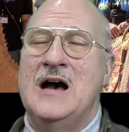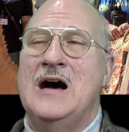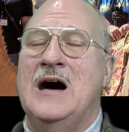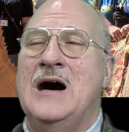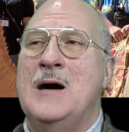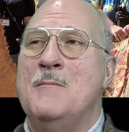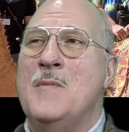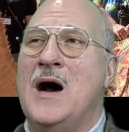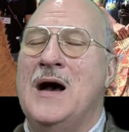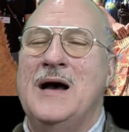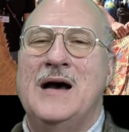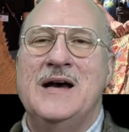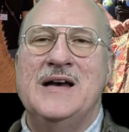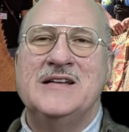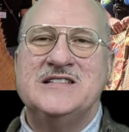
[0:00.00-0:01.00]

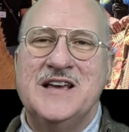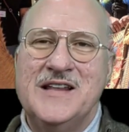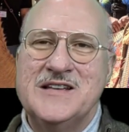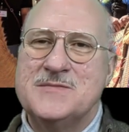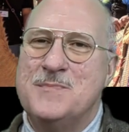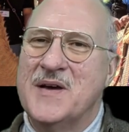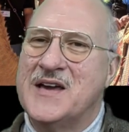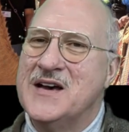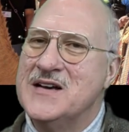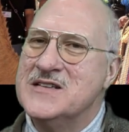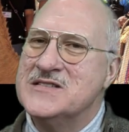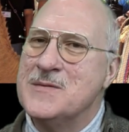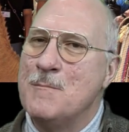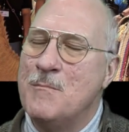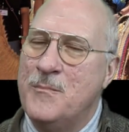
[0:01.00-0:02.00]
I say this
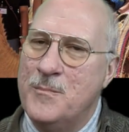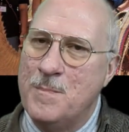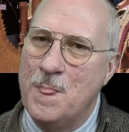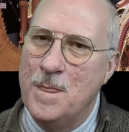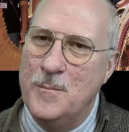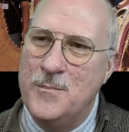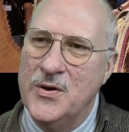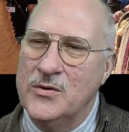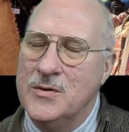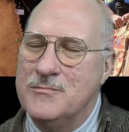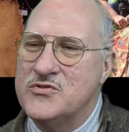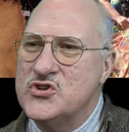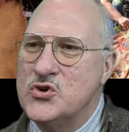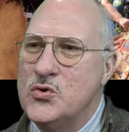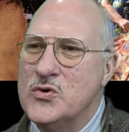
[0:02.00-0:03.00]
because Pilgrim
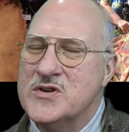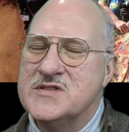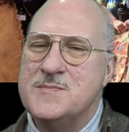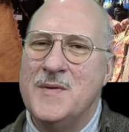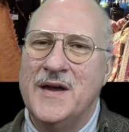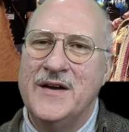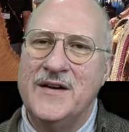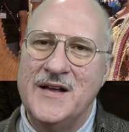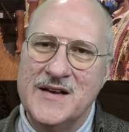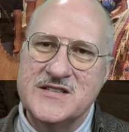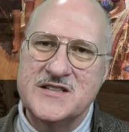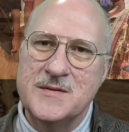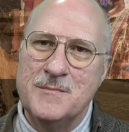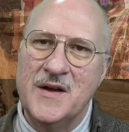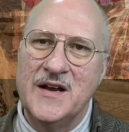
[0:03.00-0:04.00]
Tours made an
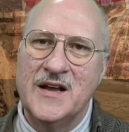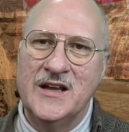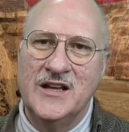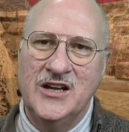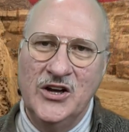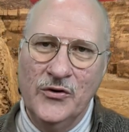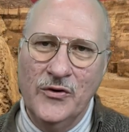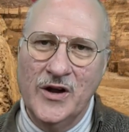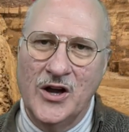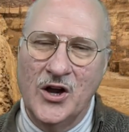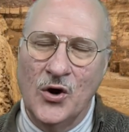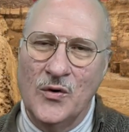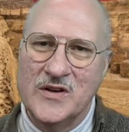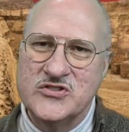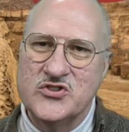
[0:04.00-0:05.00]
estimate a year
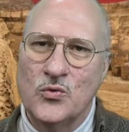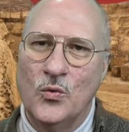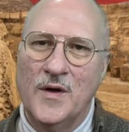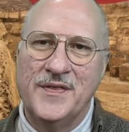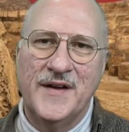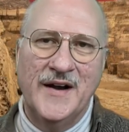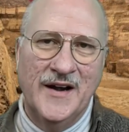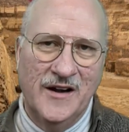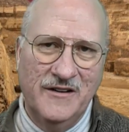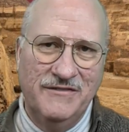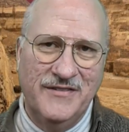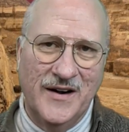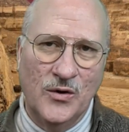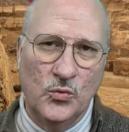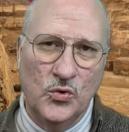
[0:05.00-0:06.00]
ago as to what the
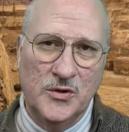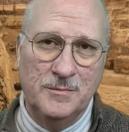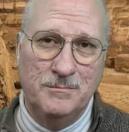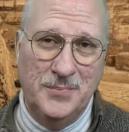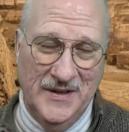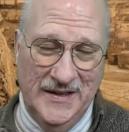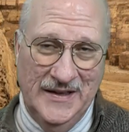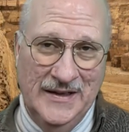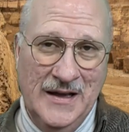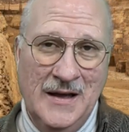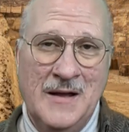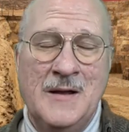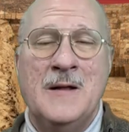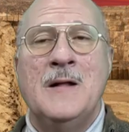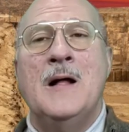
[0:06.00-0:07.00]
airfare would be,
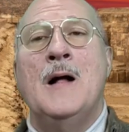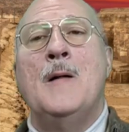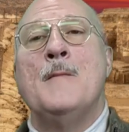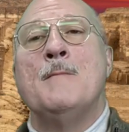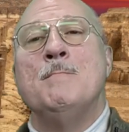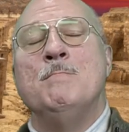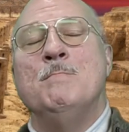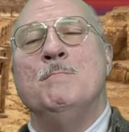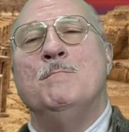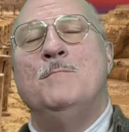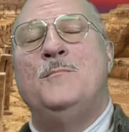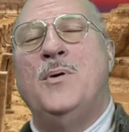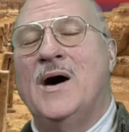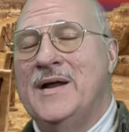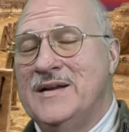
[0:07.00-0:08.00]

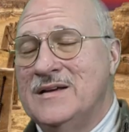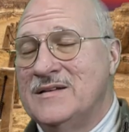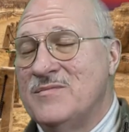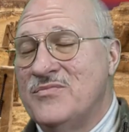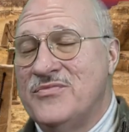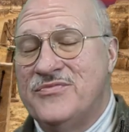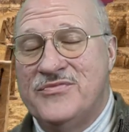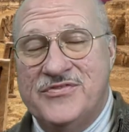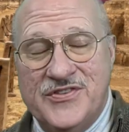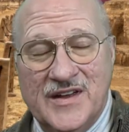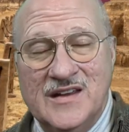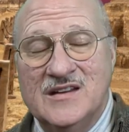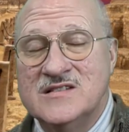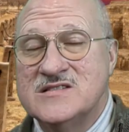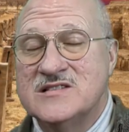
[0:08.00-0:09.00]
but
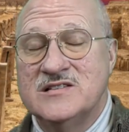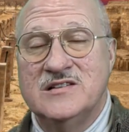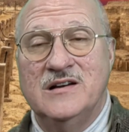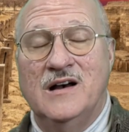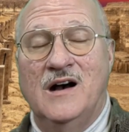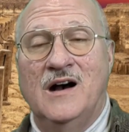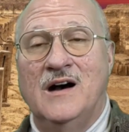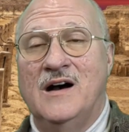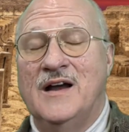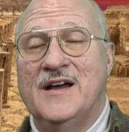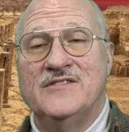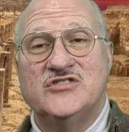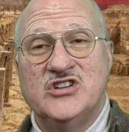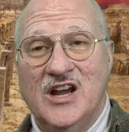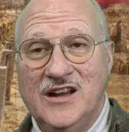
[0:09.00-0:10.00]
things
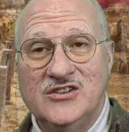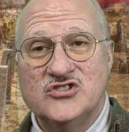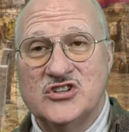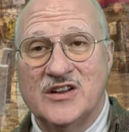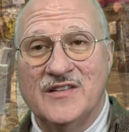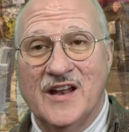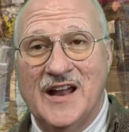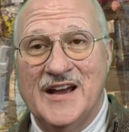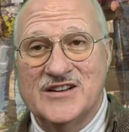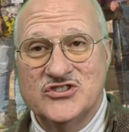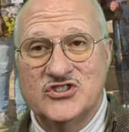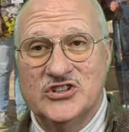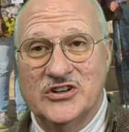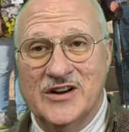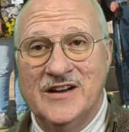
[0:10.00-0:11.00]
have changed in the
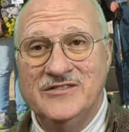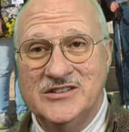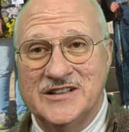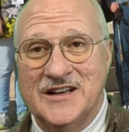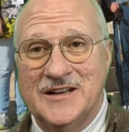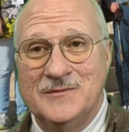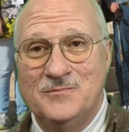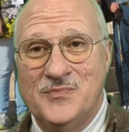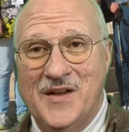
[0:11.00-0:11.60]
last year, haven't they?